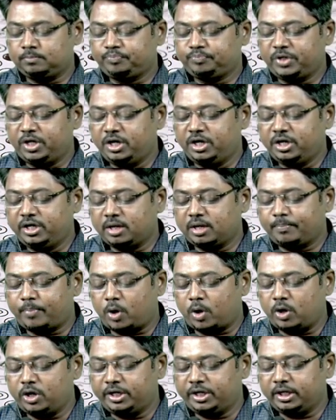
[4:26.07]
Indian
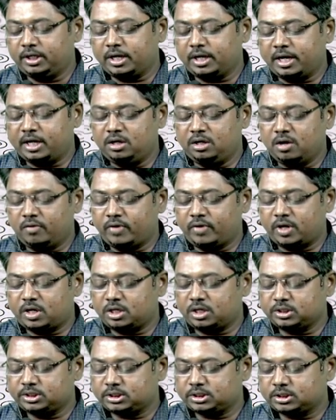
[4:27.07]
polity and
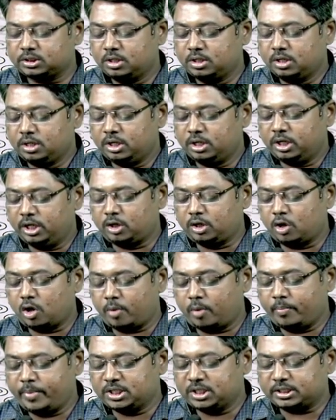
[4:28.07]
governance,
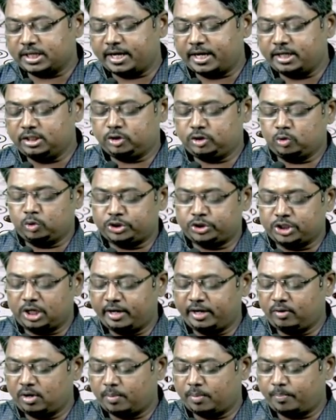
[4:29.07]
economics and social
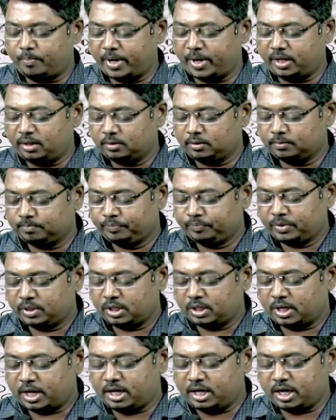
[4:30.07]
development,
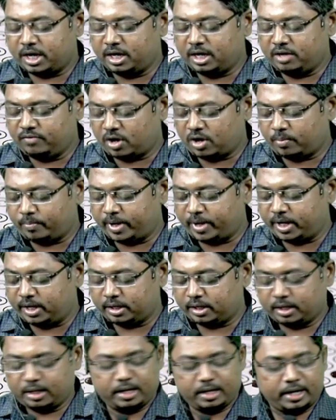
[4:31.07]
and environment
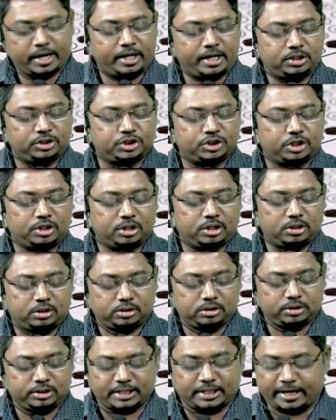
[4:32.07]
and general
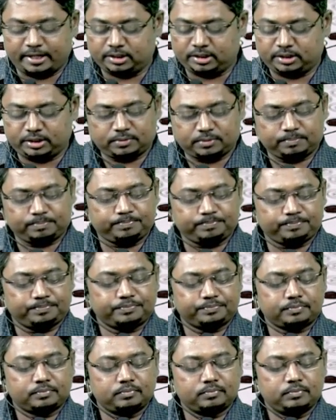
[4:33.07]
science.
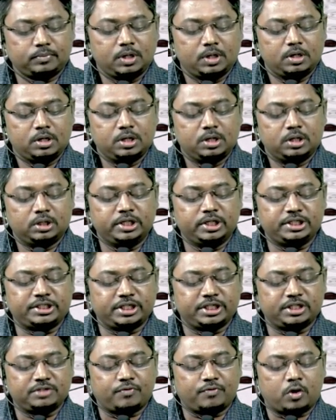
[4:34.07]
This
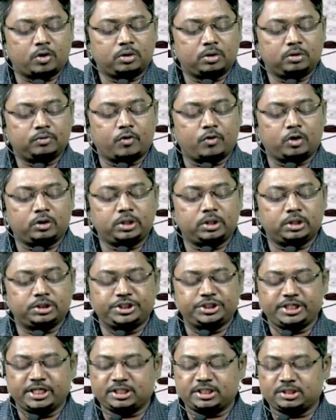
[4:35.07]
is for the
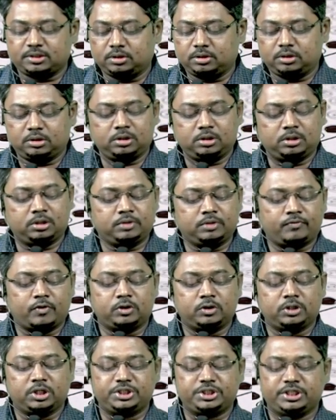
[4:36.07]
GS.
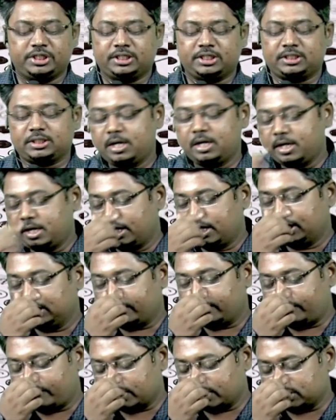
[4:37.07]

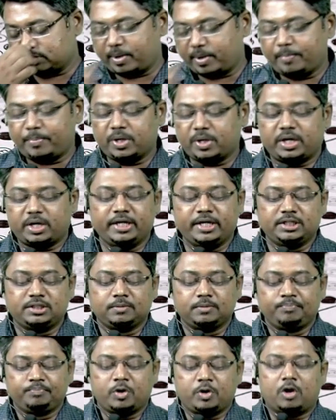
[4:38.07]
The first paper
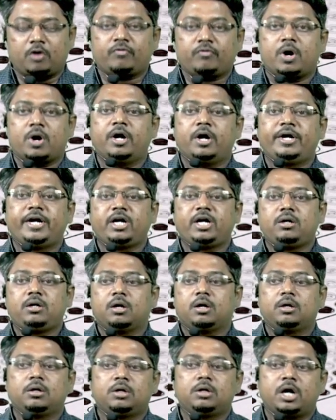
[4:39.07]
is of
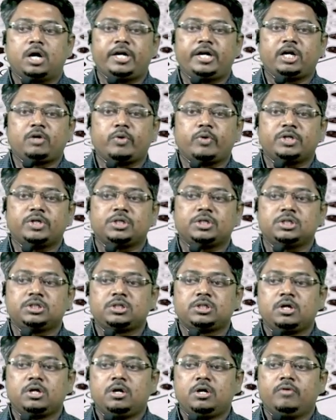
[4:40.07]
100
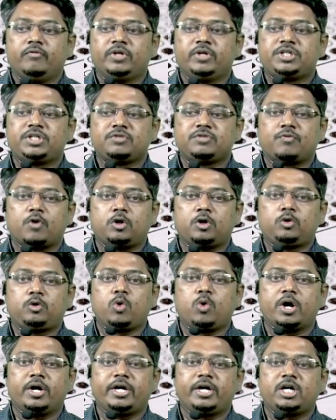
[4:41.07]
questions, which is for
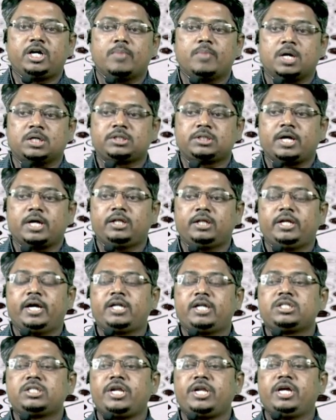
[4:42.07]
200 marks, and
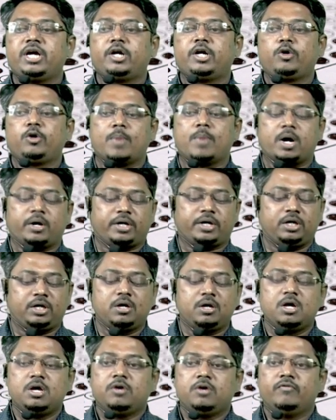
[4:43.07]
there is a negative marking,
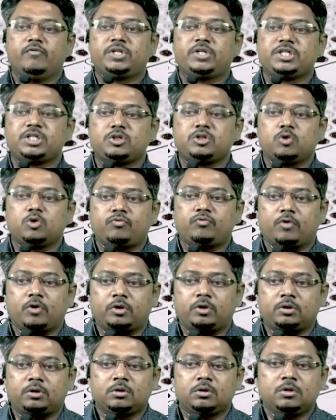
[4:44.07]
which is known
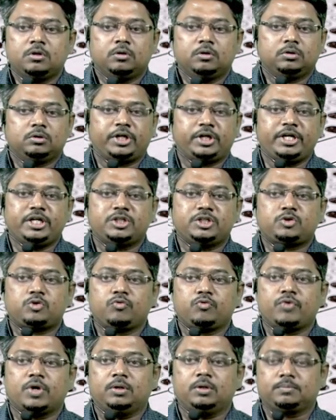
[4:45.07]
for a
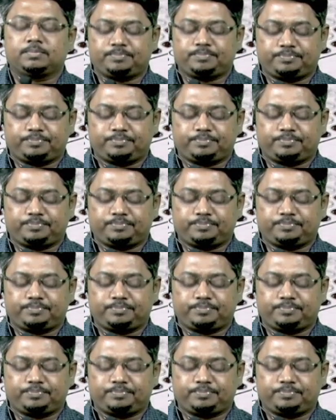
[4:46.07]
3:1.